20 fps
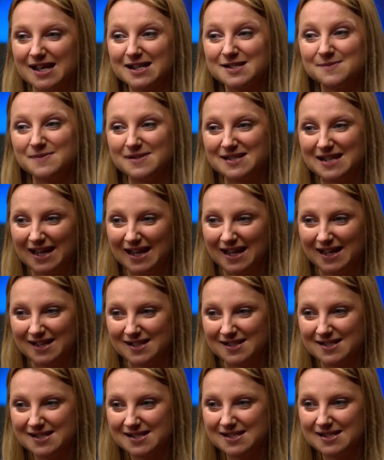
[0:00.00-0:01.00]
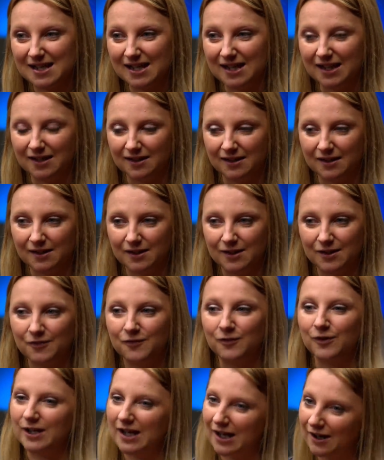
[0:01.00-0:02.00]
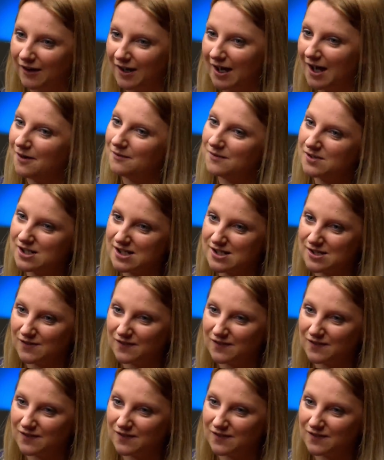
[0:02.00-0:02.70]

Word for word: expertise in the food area, which is